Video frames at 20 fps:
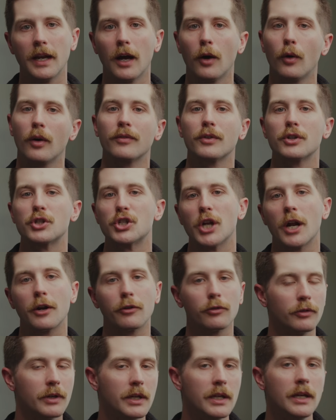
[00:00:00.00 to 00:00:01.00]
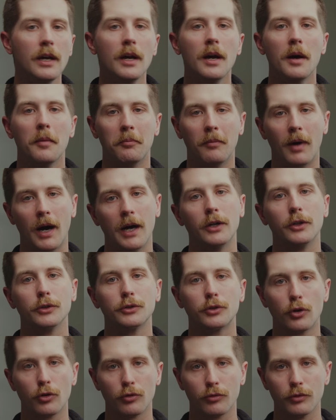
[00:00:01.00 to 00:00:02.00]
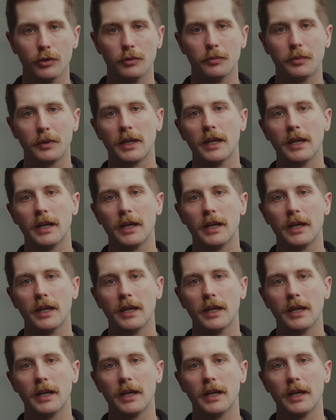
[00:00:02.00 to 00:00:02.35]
However, generally, mild croup